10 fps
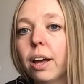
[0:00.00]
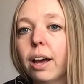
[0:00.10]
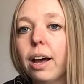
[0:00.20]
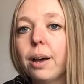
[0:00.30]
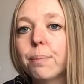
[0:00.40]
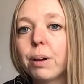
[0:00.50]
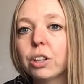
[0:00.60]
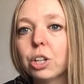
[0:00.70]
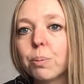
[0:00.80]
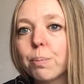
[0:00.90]
a
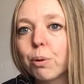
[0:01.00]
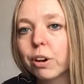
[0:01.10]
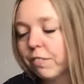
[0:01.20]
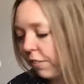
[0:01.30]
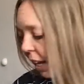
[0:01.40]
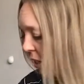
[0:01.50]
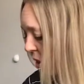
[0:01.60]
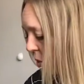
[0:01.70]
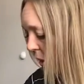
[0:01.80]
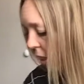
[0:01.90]
little bit more
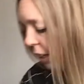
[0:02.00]
advanced with the